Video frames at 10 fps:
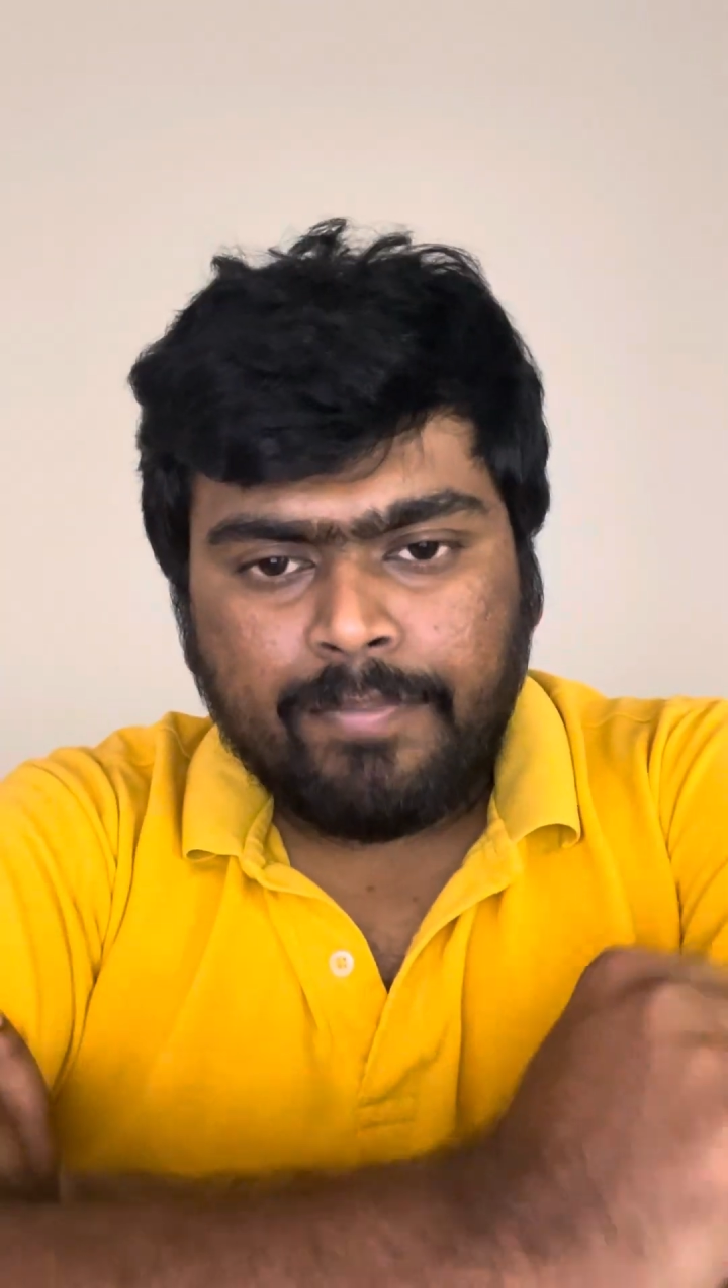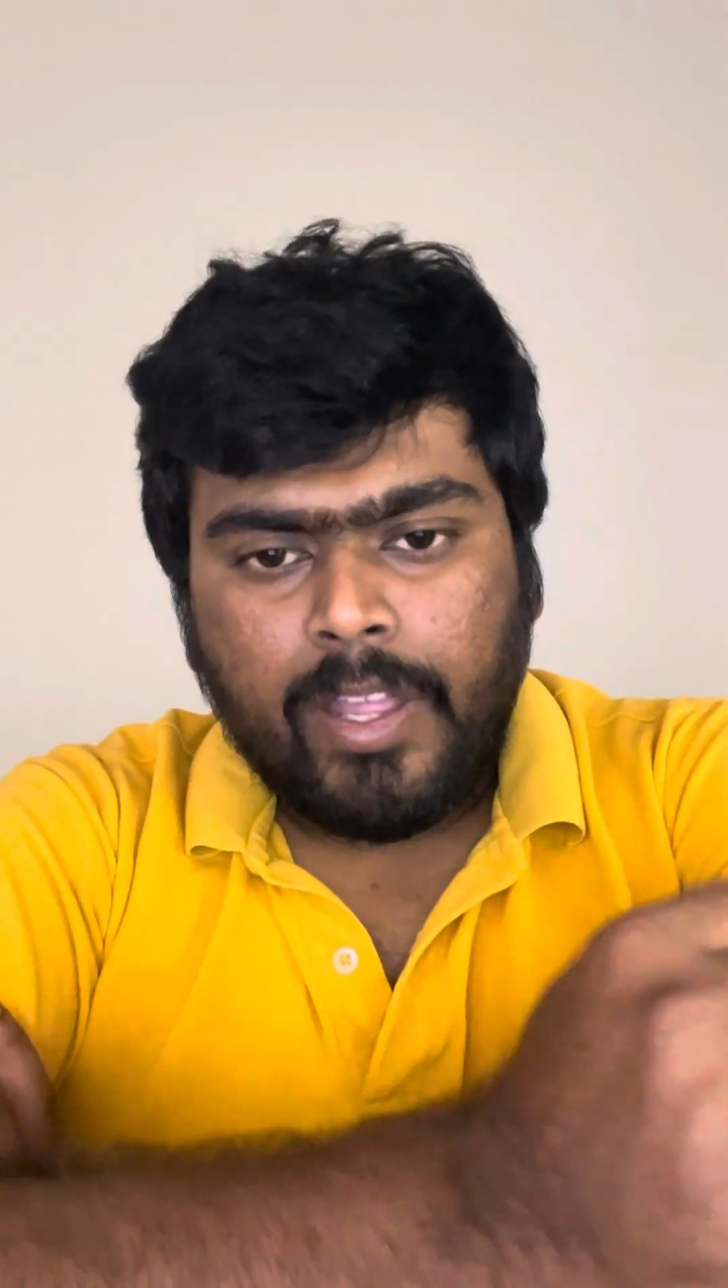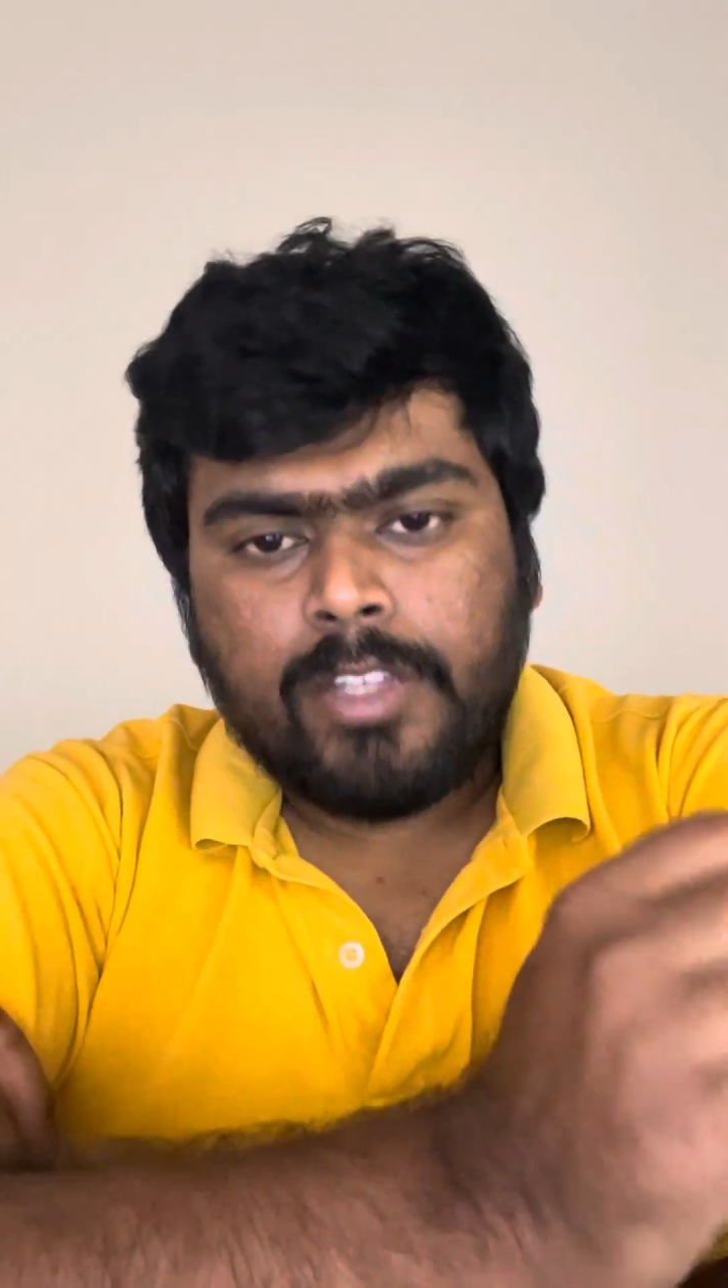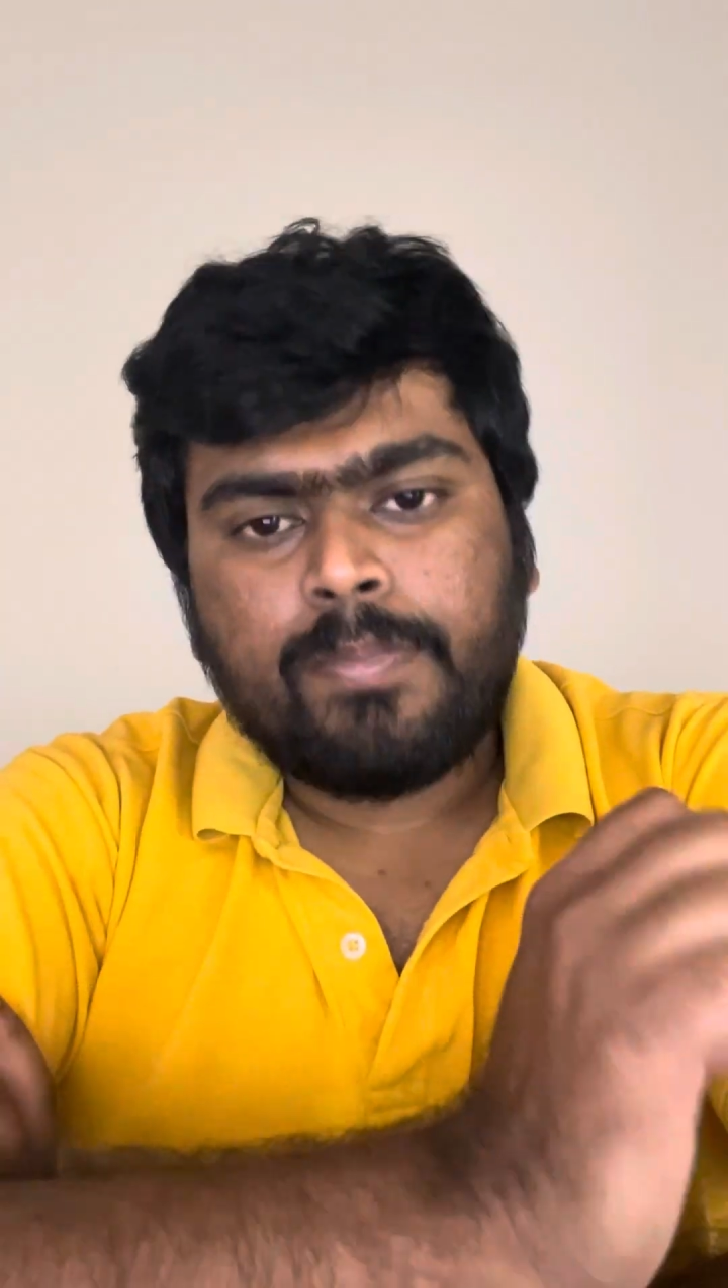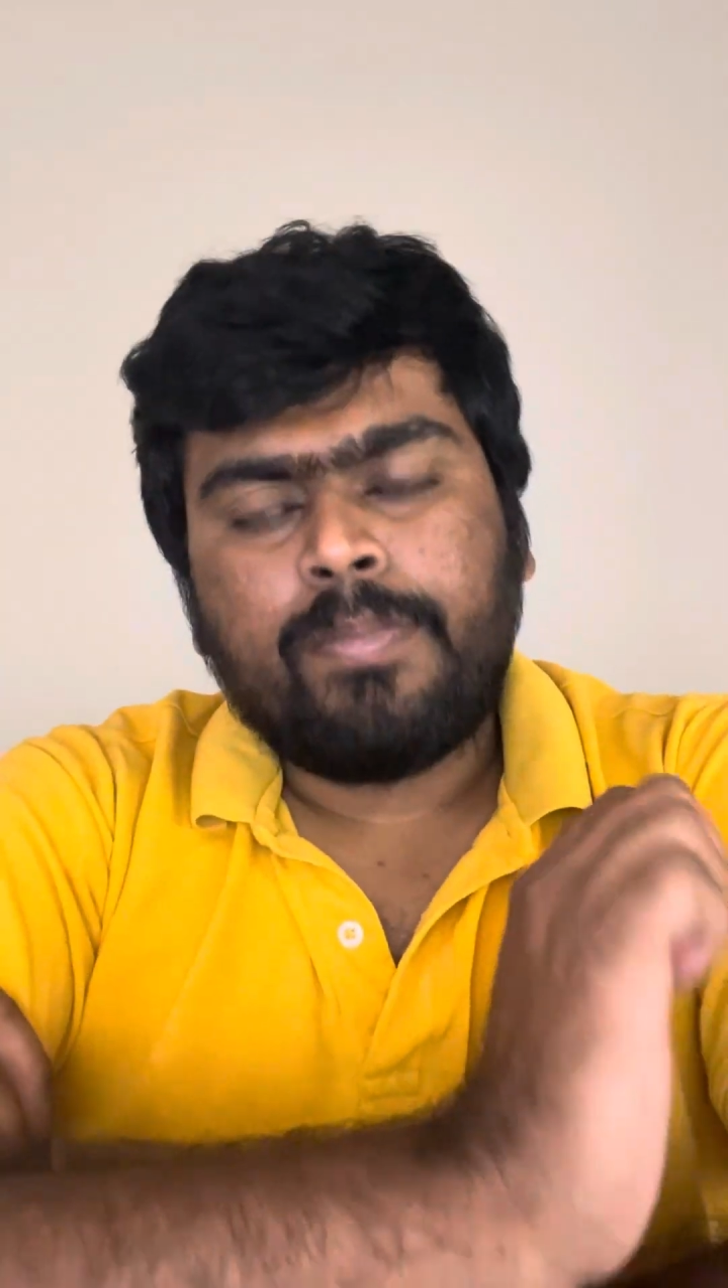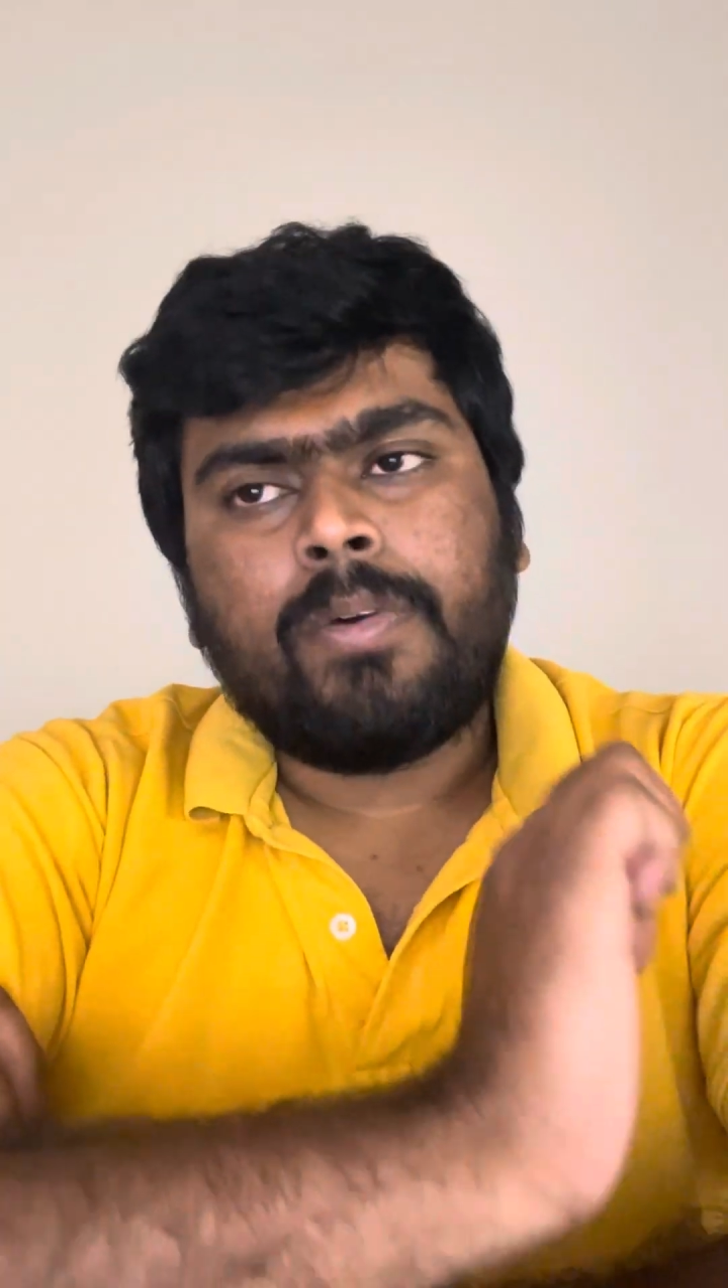as